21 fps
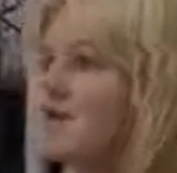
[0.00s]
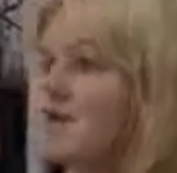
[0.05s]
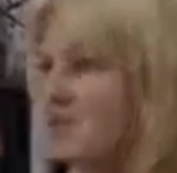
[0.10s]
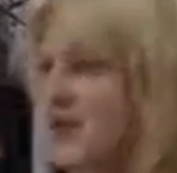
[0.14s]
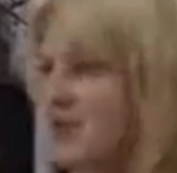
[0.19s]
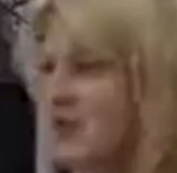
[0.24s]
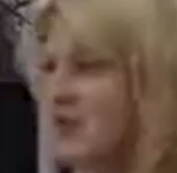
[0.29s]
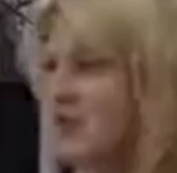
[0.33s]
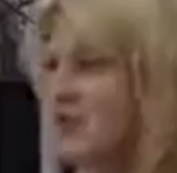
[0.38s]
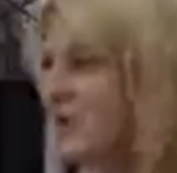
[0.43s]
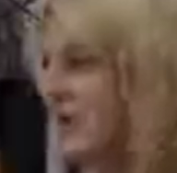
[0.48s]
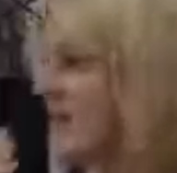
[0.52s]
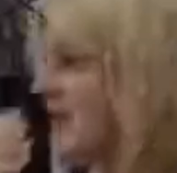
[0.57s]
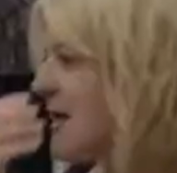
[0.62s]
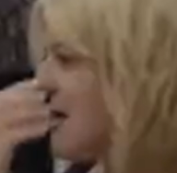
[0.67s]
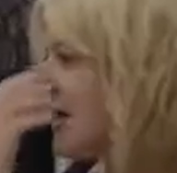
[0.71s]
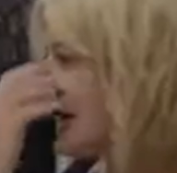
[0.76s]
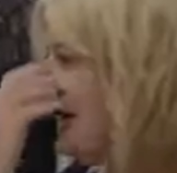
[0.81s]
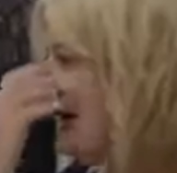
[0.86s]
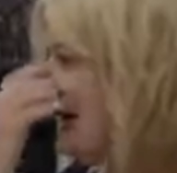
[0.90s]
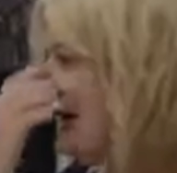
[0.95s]
Yesterday in
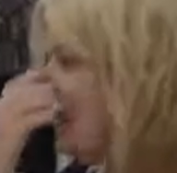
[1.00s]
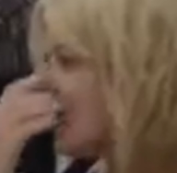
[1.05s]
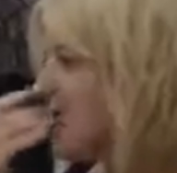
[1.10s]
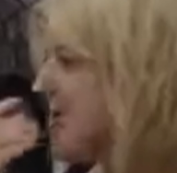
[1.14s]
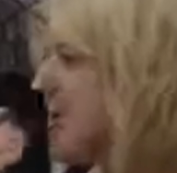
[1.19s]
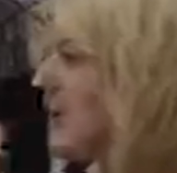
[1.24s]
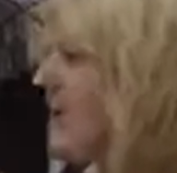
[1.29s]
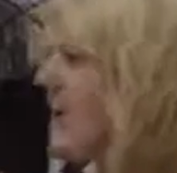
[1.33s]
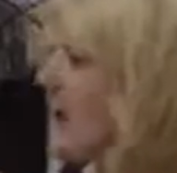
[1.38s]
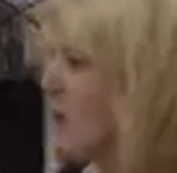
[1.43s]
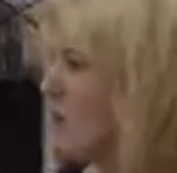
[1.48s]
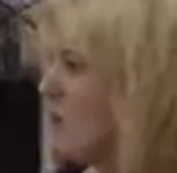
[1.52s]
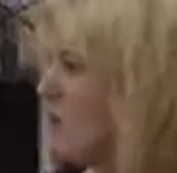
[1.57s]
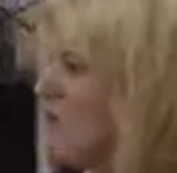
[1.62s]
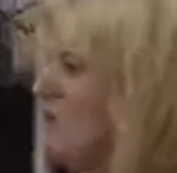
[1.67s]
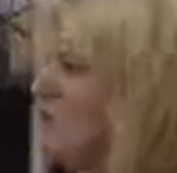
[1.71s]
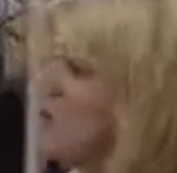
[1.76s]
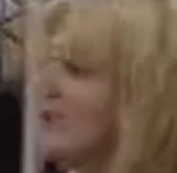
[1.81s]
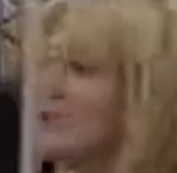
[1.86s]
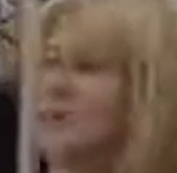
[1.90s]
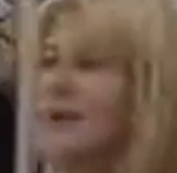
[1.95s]
class, a
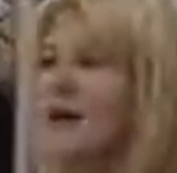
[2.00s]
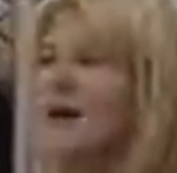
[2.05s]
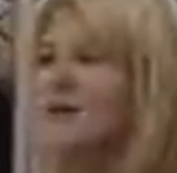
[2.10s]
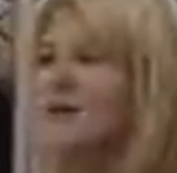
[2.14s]
woman looked at my